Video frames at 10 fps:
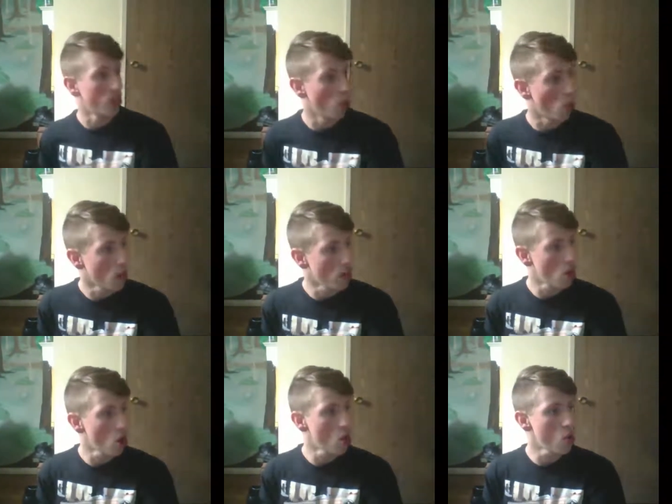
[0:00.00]
and
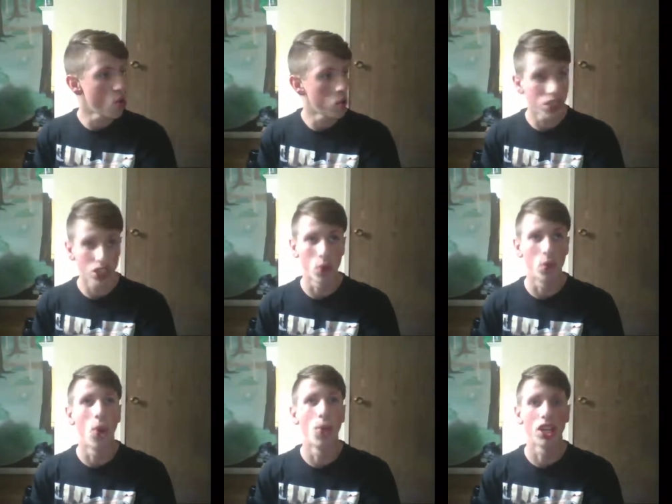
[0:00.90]
windows so
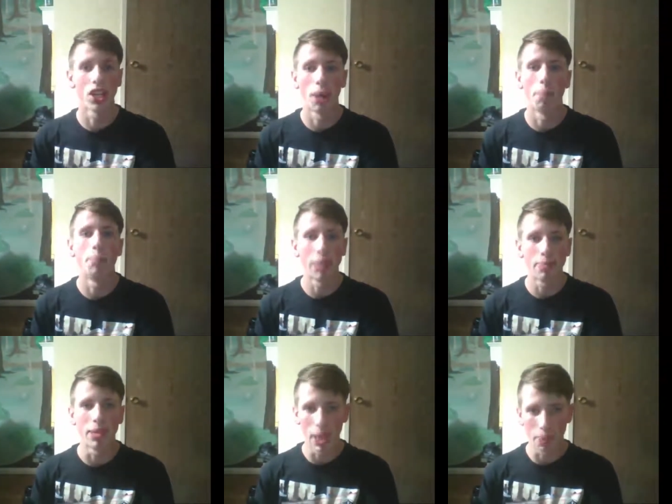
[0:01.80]
no one can come beat
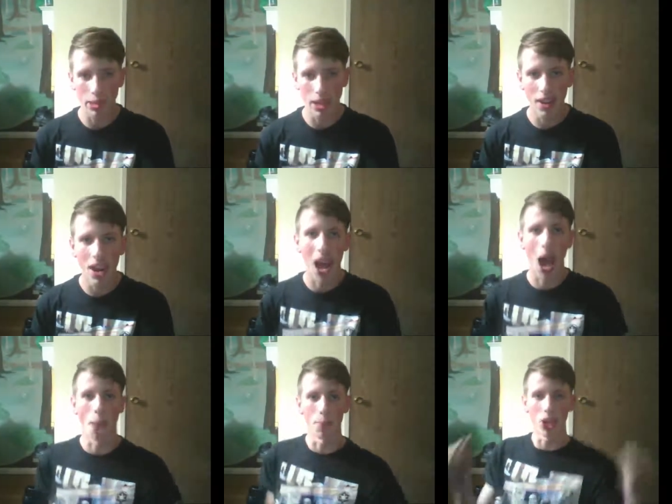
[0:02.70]
me up again,
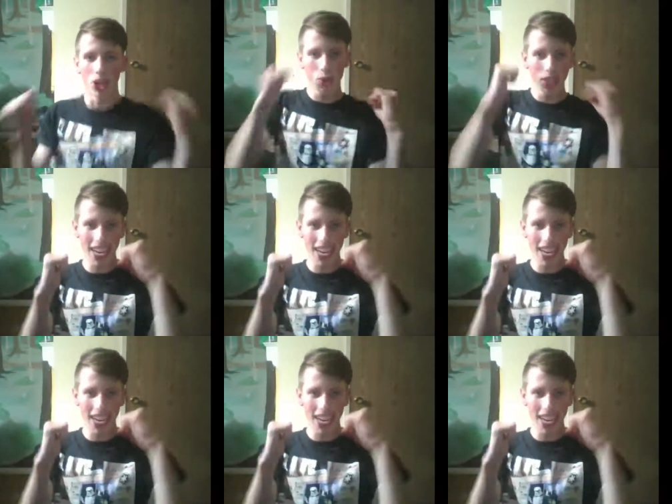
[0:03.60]
I'm gonna do a